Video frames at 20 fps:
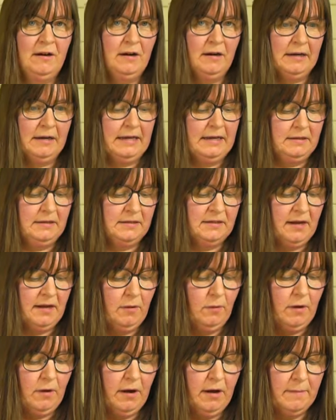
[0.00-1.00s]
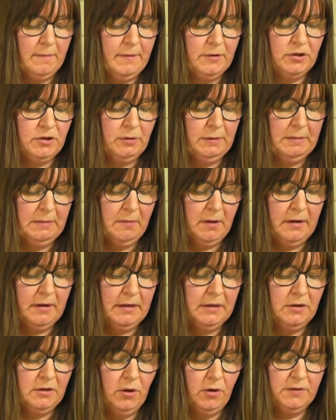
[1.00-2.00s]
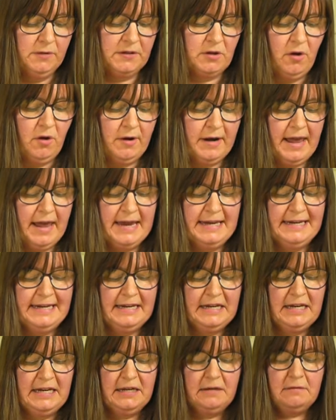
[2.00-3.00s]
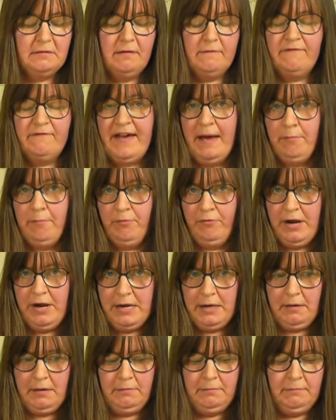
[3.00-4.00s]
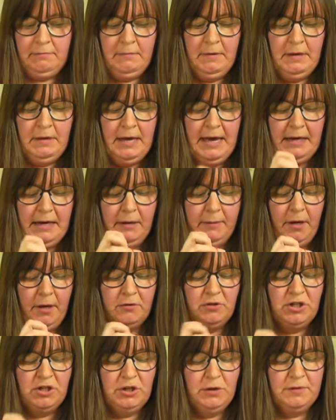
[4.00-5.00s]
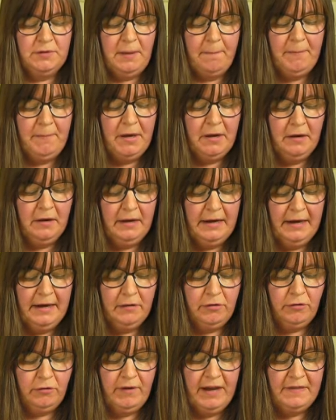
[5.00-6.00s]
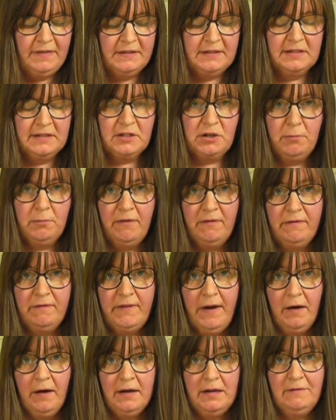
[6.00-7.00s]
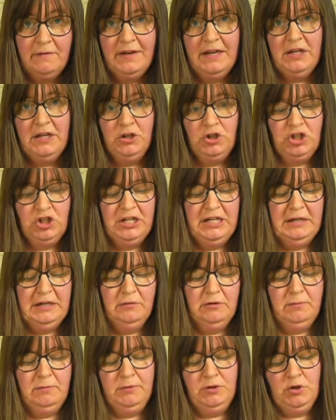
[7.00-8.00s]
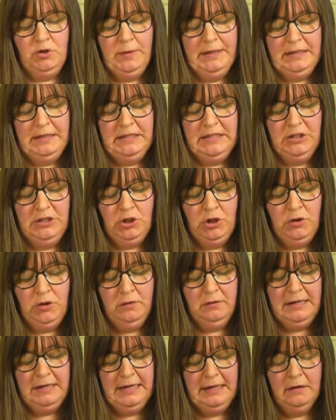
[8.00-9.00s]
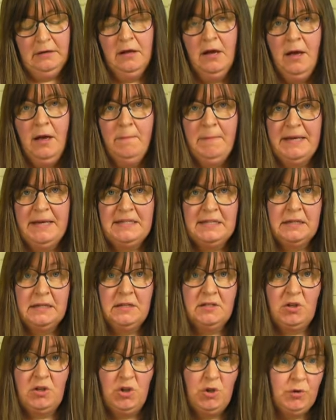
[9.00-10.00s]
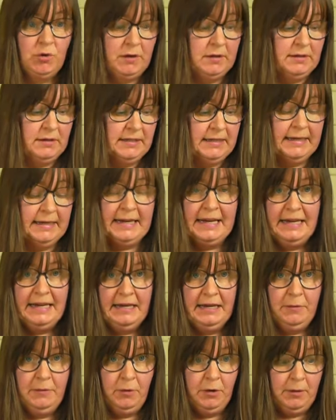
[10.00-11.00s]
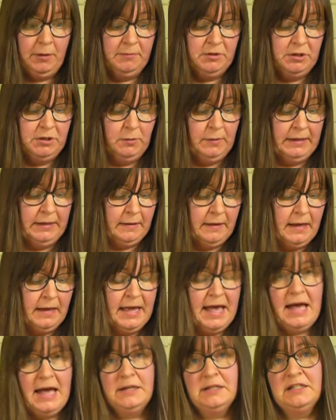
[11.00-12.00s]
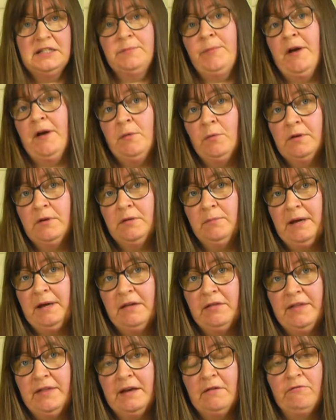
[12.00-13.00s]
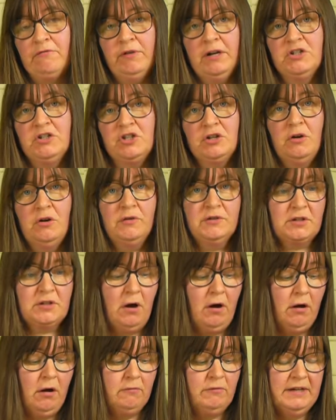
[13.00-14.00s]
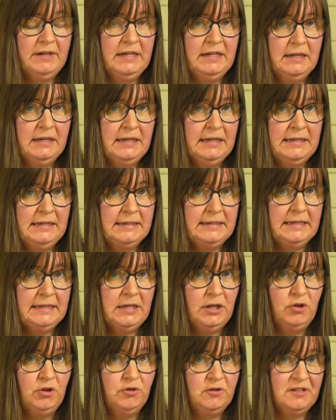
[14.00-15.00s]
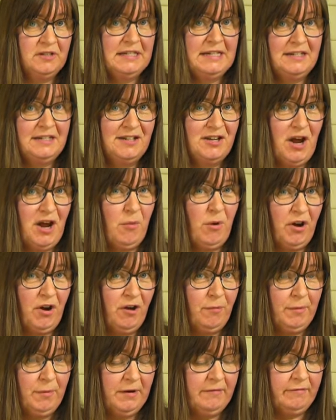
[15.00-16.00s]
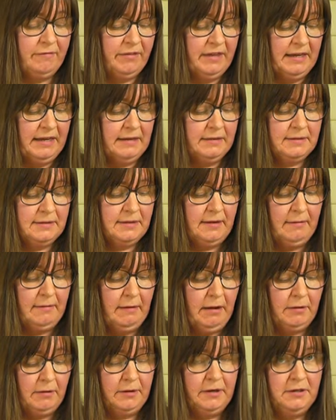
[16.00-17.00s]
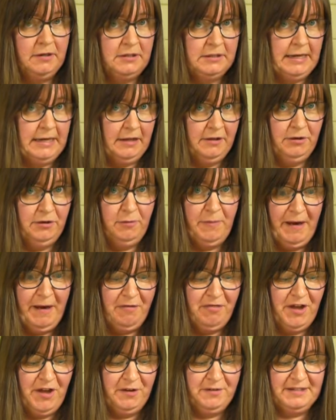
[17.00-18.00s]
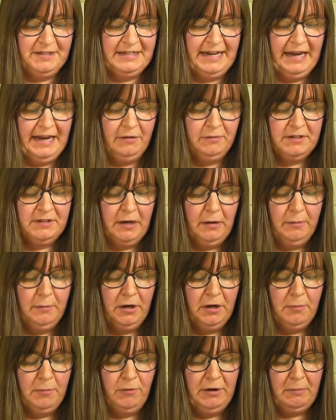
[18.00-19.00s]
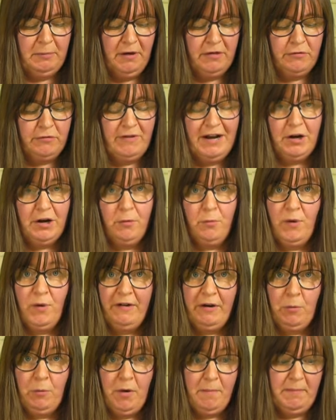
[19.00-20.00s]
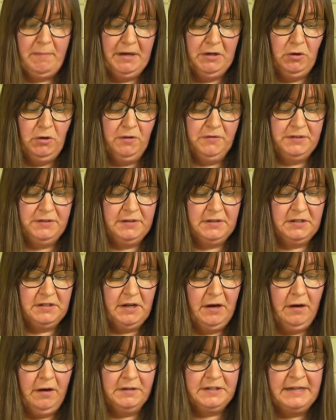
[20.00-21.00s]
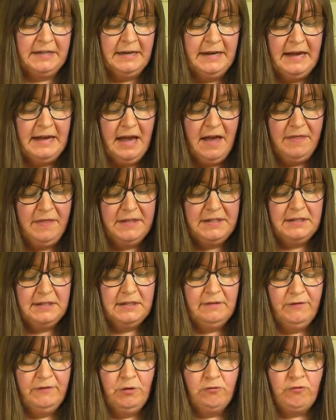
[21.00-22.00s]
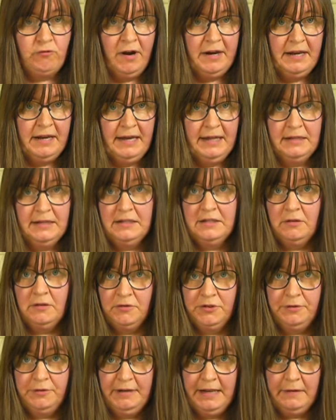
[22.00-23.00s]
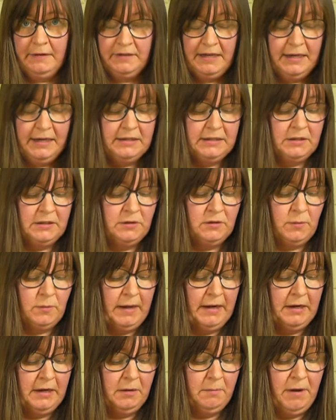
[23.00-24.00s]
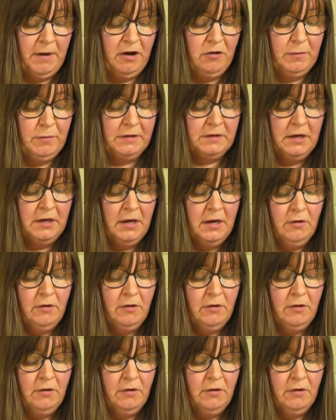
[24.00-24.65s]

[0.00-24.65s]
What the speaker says: Okay, so I'm doing my knots on a linen fabric and I'm going to use a perlé thread. This is a number 5 in a chenille number 22 needle, basically so you can see clearly what I'm doing. And despite what you may think, French knots are really easy. You just need to know a couple of things, so I'm going to tell you about those now. So I'm going to bring my thread up where I want my knot to start. And this is if you're right-handed. I'll do left-handed as well in a moment.